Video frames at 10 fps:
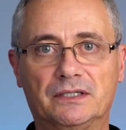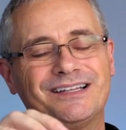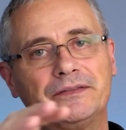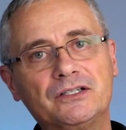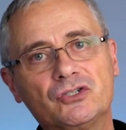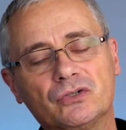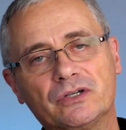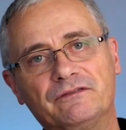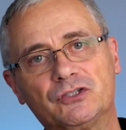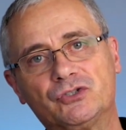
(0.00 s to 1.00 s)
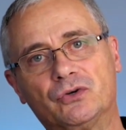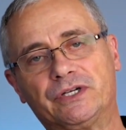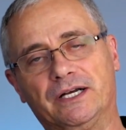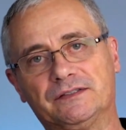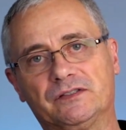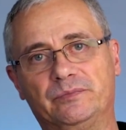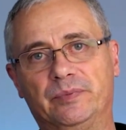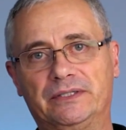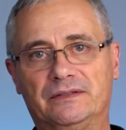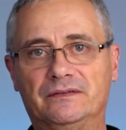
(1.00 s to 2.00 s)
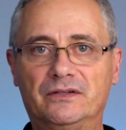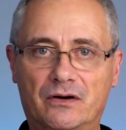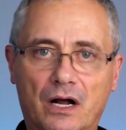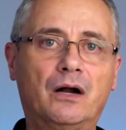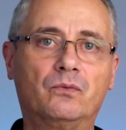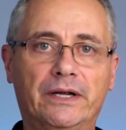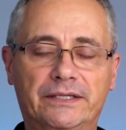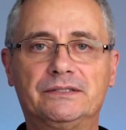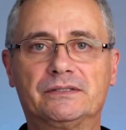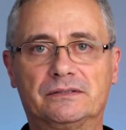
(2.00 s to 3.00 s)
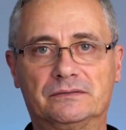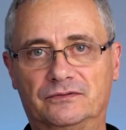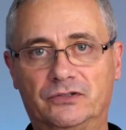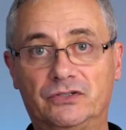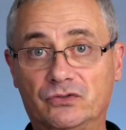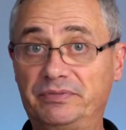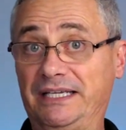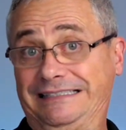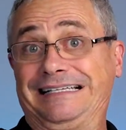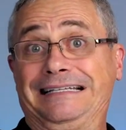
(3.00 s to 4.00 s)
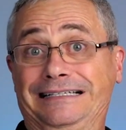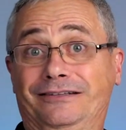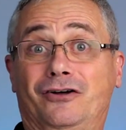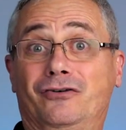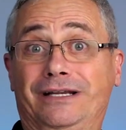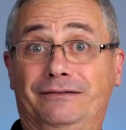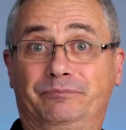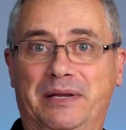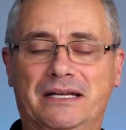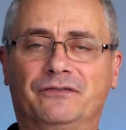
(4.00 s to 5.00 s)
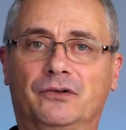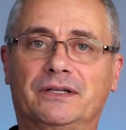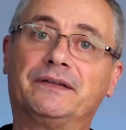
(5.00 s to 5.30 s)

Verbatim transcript: Not that you're looking for shortcuts, but there are ways for it to be extended long and painful,